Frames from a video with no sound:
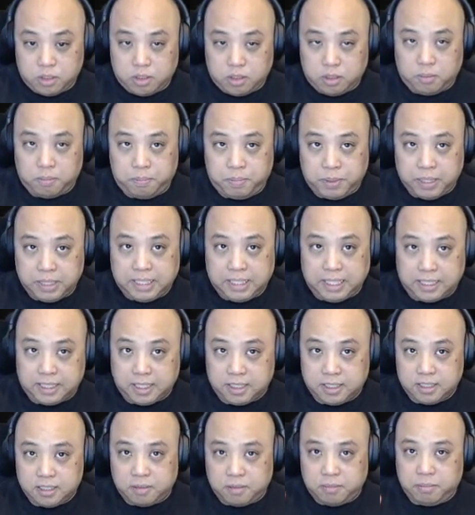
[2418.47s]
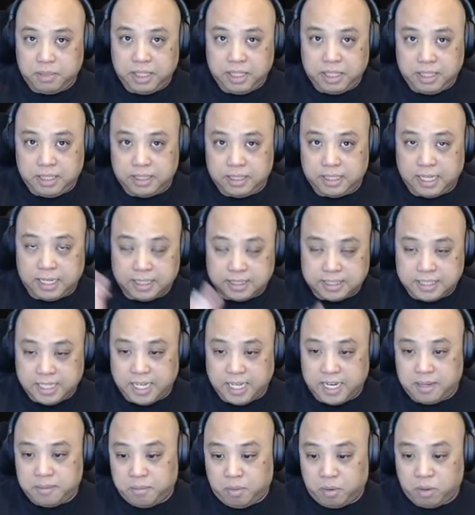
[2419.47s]
But that doesn't mean that it's
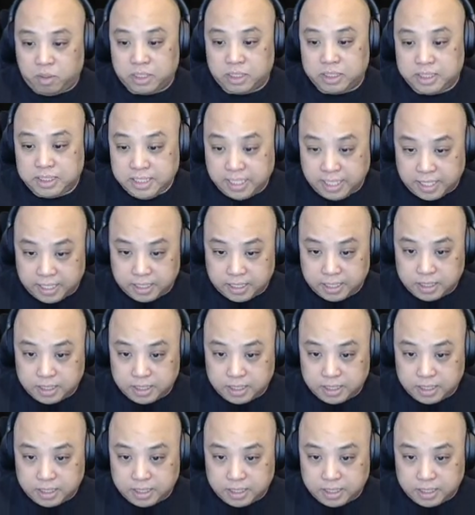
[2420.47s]
getting more acidic.